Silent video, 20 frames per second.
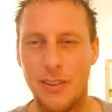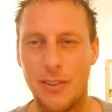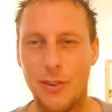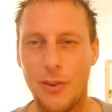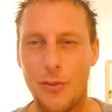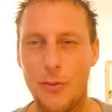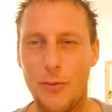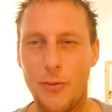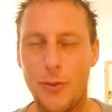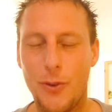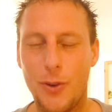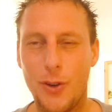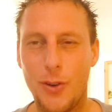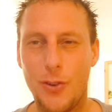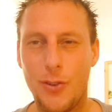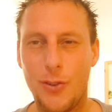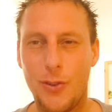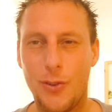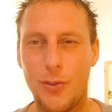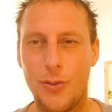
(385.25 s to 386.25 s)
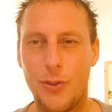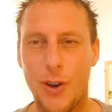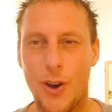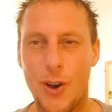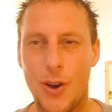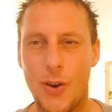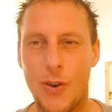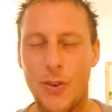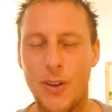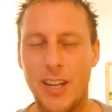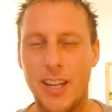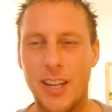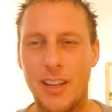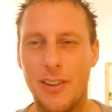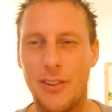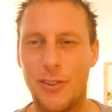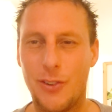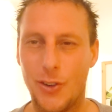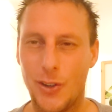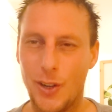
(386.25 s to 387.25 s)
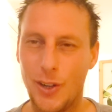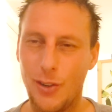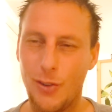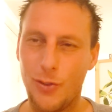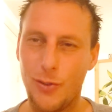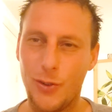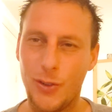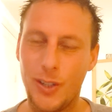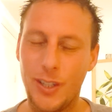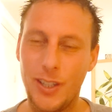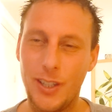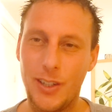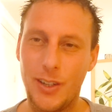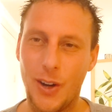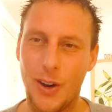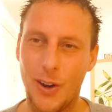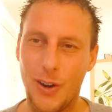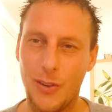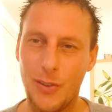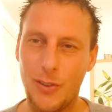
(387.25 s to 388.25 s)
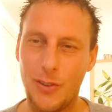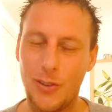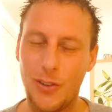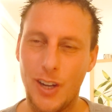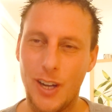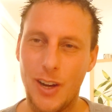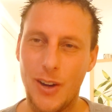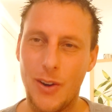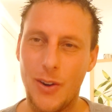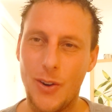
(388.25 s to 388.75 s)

So first of all, search for a coach